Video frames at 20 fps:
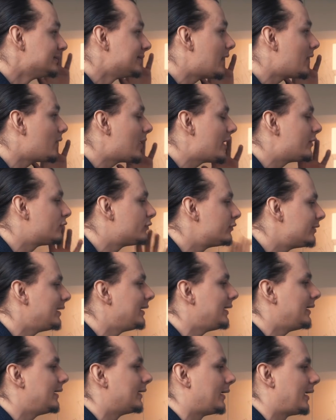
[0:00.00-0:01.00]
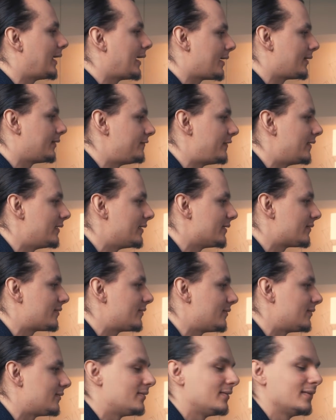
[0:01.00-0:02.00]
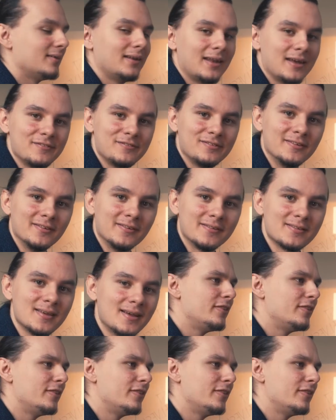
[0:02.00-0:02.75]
Now, I really like Ferris's levels.